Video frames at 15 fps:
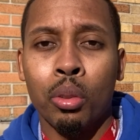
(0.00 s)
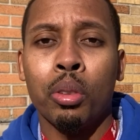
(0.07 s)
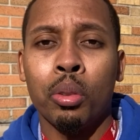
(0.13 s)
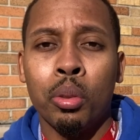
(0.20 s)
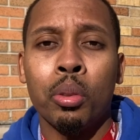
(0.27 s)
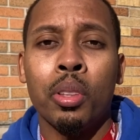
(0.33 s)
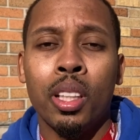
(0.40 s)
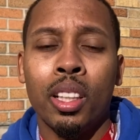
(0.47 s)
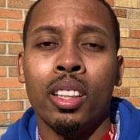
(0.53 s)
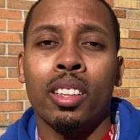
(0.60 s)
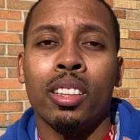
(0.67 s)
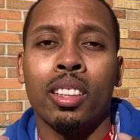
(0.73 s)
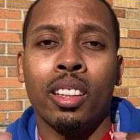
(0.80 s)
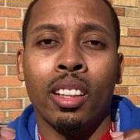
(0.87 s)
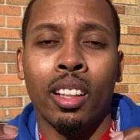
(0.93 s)
through
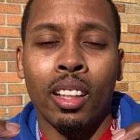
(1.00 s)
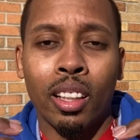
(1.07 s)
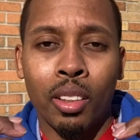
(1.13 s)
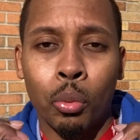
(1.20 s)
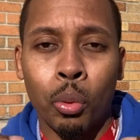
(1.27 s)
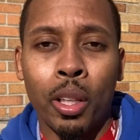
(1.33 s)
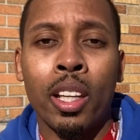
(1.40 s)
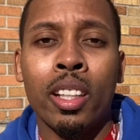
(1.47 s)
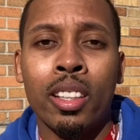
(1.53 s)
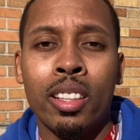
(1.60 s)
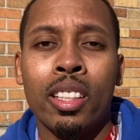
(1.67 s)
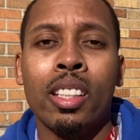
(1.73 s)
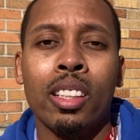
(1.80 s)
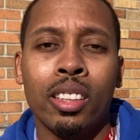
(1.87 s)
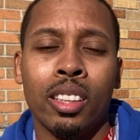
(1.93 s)
this in
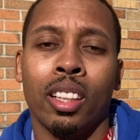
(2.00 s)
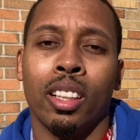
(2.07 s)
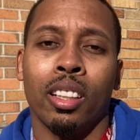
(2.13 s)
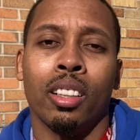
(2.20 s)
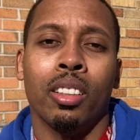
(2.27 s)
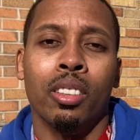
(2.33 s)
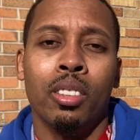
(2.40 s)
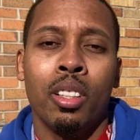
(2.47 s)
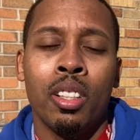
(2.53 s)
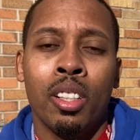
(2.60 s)
detail.